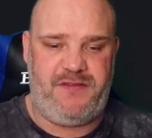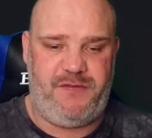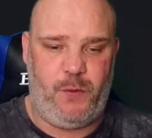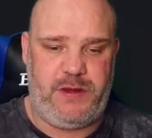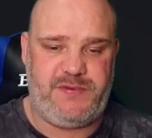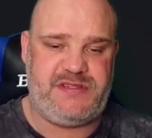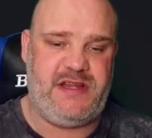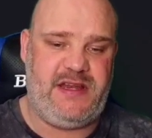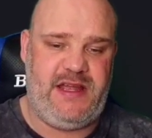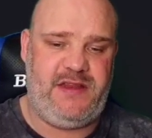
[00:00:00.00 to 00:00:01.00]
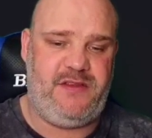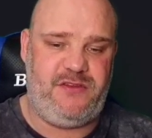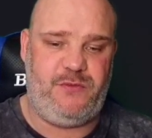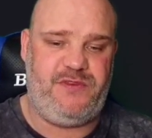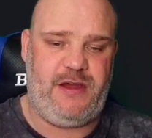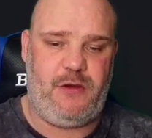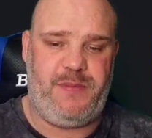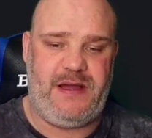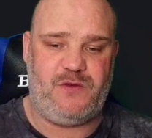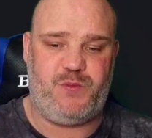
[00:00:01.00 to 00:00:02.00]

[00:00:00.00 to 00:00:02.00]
40% in the Doom Tower battles.